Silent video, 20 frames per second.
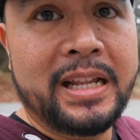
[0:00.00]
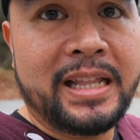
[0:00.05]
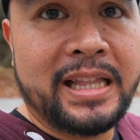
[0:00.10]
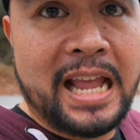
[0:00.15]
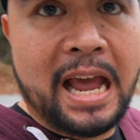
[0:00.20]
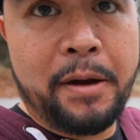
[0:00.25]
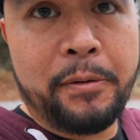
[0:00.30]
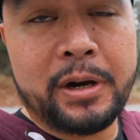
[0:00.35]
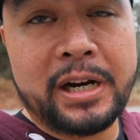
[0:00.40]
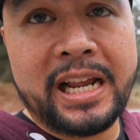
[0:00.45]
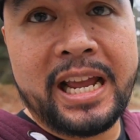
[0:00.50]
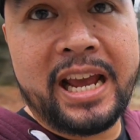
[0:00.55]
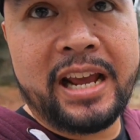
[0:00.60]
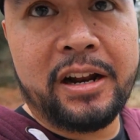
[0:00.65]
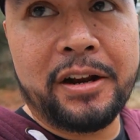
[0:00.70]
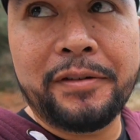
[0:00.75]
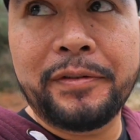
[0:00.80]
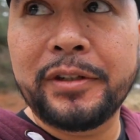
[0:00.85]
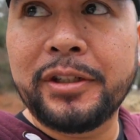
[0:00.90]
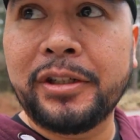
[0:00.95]
Now we're gonna head
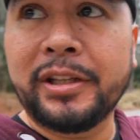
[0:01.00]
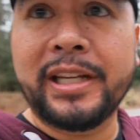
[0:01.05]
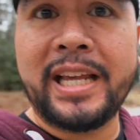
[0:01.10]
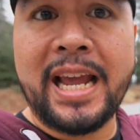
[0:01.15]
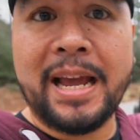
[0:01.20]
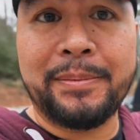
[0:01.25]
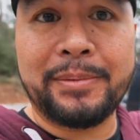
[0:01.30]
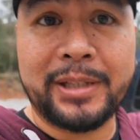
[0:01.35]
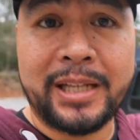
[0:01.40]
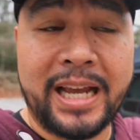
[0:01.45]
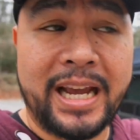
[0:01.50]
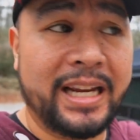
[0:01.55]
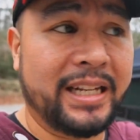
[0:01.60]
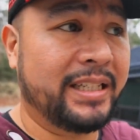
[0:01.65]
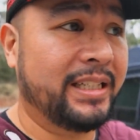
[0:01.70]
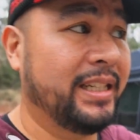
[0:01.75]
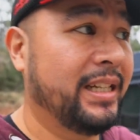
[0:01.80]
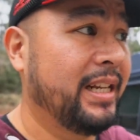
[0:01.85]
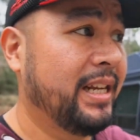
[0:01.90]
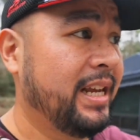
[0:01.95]
over to the
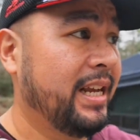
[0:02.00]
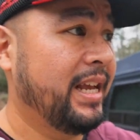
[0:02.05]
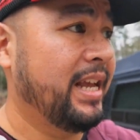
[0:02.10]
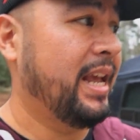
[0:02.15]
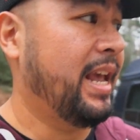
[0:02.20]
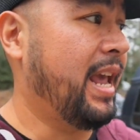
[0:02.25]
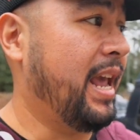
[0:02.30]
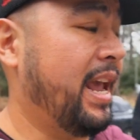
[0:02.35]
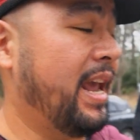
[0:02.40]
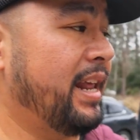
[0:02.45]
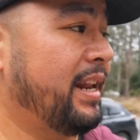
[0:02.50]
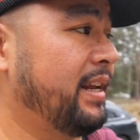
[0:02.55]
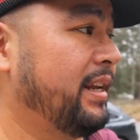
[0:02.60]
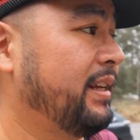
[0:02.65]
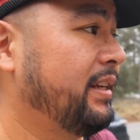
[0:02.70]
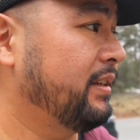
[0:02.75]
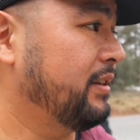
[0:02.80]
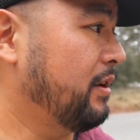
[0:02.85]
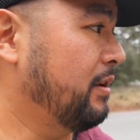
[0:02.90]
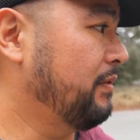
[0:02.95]
campsite and
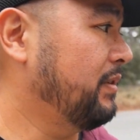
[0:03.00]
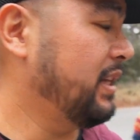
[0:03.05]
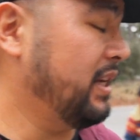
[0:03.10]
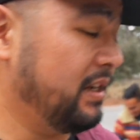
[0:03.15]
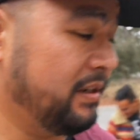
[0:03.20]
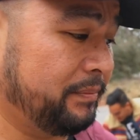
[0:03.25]
go over there.